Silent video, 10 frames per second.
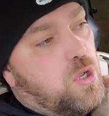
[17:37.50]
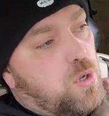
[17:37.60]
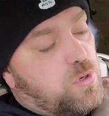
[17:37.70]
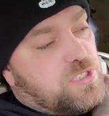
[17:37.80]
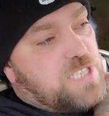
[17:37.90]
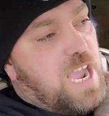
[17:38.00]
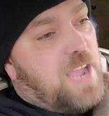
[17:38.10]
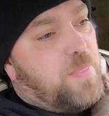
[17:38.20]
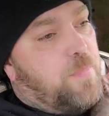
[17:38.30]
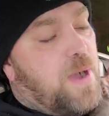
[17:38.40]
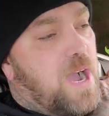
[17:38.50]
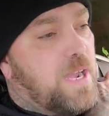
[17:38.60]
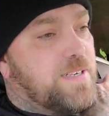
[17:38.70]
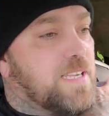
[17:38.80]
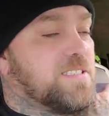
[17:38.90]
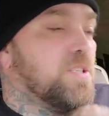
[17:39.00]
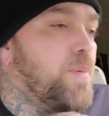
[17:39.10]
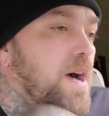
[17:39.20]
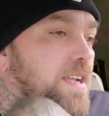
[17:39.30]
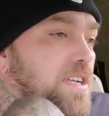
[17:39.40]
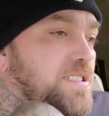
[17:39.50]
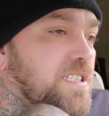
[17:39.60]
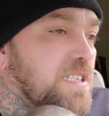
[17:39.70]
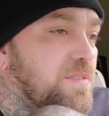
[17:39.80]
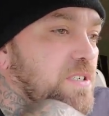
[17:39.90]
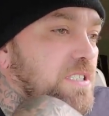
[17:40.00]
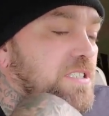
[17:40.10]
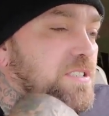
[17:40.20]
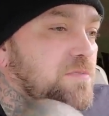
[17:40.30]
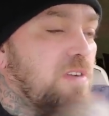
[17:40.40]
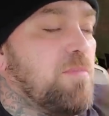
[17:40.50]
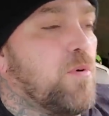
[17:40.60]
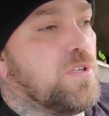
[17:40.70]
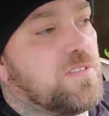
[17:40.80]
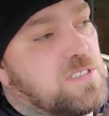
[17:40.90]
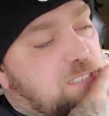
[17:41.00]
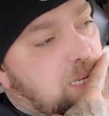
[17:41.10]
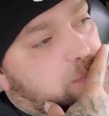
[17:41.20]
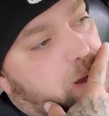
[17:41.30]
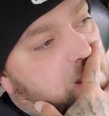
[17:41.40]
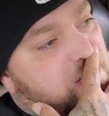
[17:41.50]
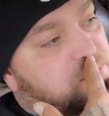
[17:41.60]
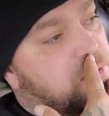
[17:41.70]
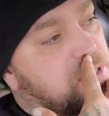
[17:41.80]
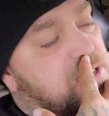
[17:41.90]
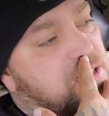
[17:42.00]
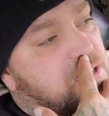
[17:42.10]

Well, this guy in the pod next to the pod I used to live in, because Rambo lived in the same pod as me,